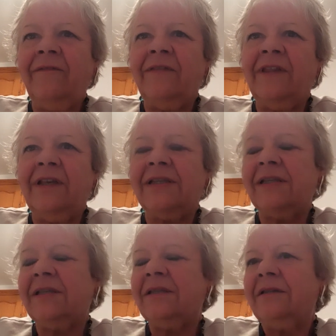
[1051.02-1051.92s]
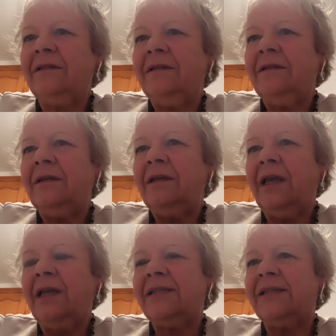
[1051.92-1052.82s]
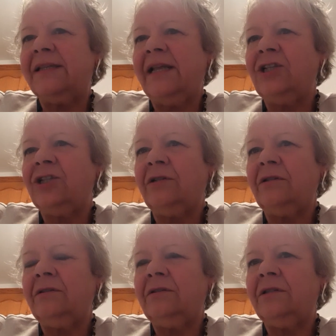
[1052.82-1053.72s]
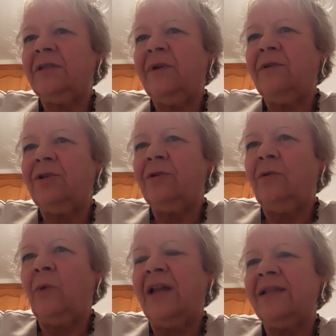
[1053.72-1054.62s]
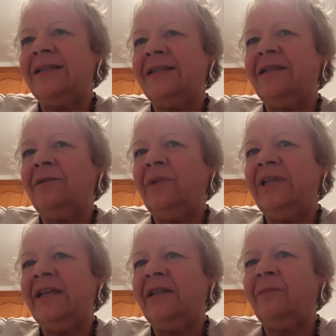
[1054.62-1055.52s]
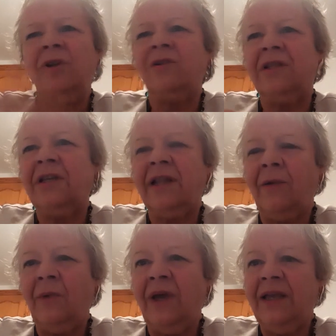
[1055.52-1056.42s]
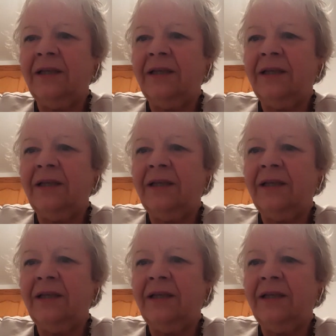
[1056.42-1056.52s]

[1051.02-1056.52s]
this existential, spiritual awareness until we tell them not to think that way.